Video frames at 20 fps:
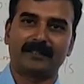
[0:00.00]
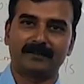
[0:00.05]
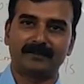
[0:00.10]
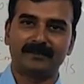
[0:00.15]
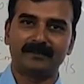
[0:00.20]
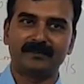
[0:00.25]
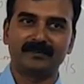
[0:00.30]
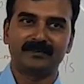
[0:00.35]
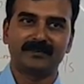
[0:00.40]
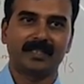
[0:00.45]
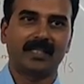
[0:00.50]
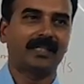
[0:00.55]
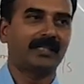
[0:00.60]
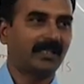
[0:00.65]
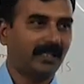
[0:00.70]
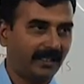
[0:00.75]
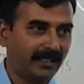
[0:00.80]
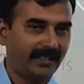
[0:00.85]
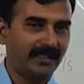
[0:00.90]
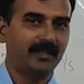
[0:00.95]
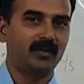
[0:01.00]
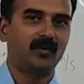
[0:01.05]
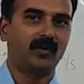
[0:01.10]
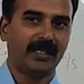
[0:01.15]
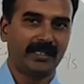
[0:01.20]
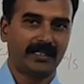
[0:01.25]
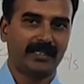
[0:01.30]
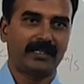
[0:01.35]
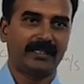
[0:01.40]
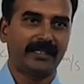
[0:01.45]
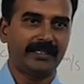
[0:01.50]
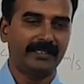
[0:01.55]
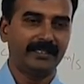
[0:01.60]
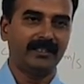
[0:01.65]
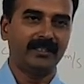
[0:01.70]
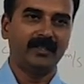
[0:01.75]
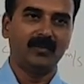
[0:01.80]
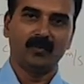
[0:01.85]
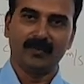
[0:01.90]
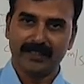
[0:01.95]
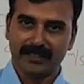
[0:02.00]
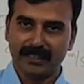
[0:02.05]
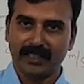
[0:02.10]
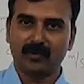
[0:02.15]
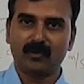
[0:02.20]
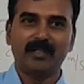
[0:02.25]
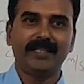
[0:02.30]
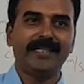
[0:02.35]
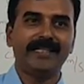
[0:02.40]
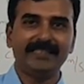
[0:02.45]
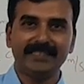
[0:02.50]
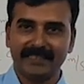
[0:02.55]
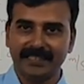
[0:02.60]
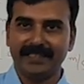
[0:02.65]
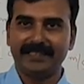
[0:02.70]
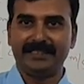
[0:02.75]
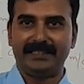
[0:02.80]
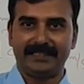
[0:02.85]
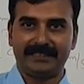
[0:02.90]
or curd and water, right? We thoroughly agitate it.